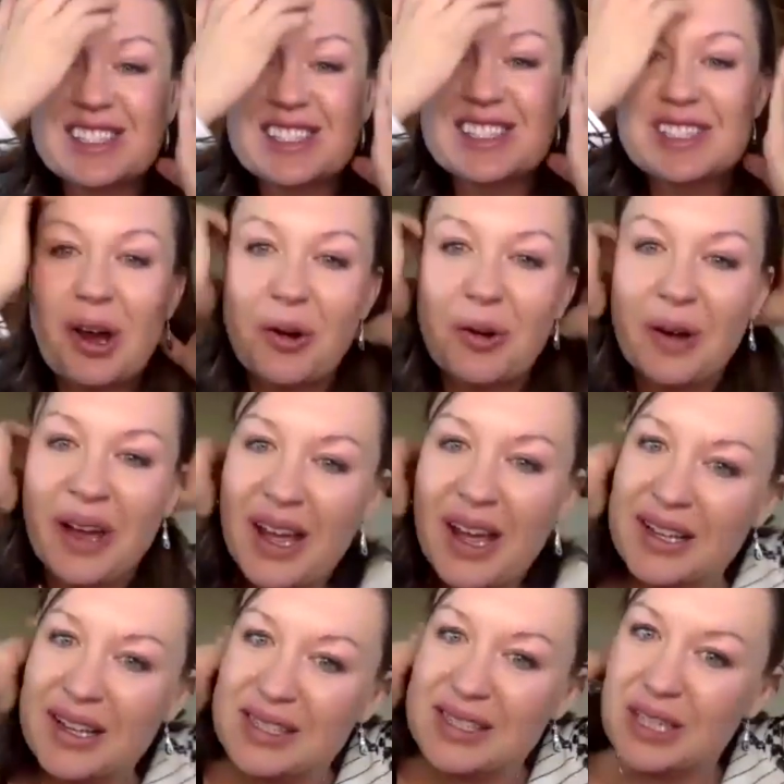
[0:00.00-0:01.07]
like this is
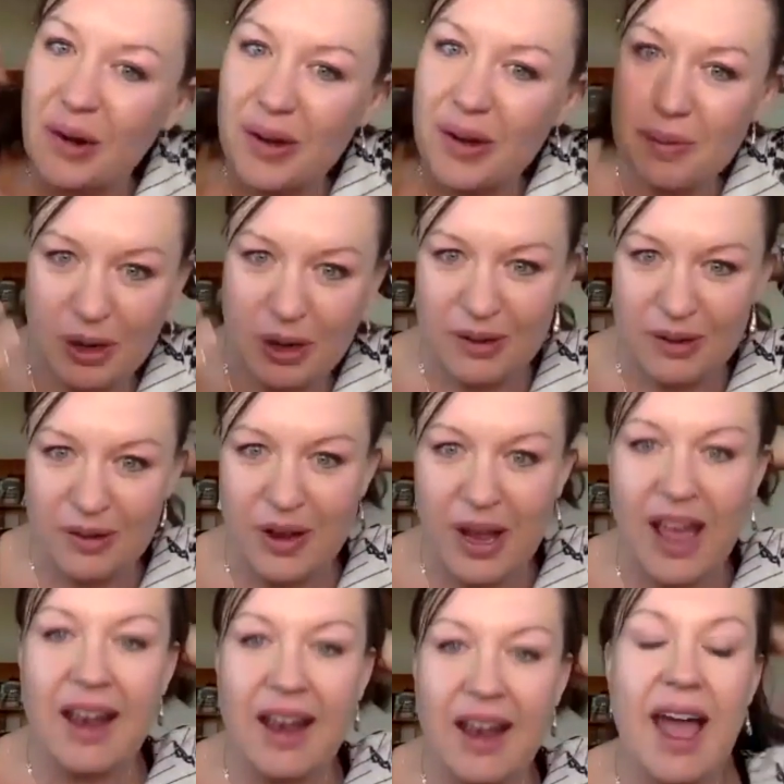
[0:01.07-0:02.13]
so so
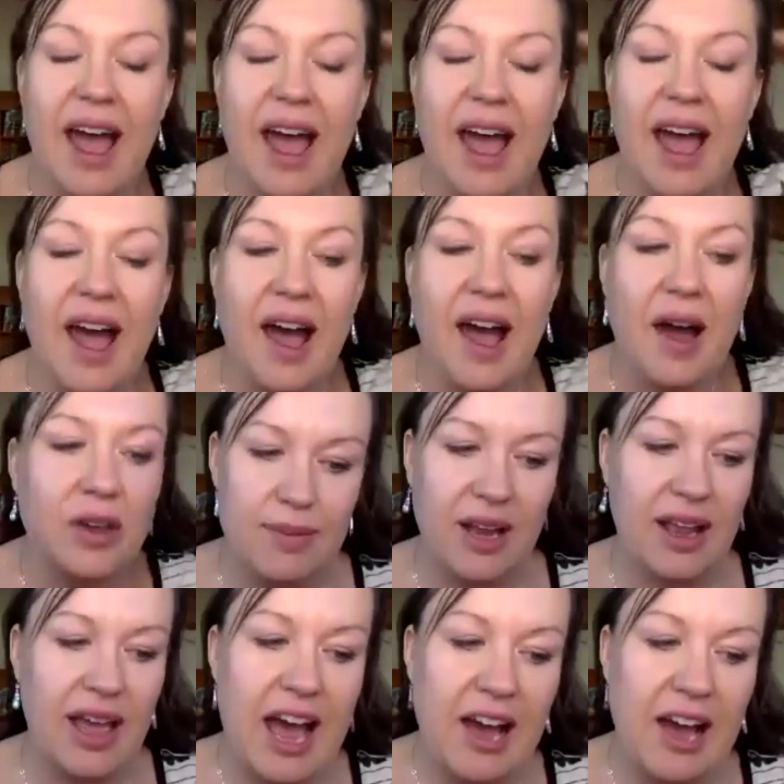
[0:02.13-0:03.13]
important and how you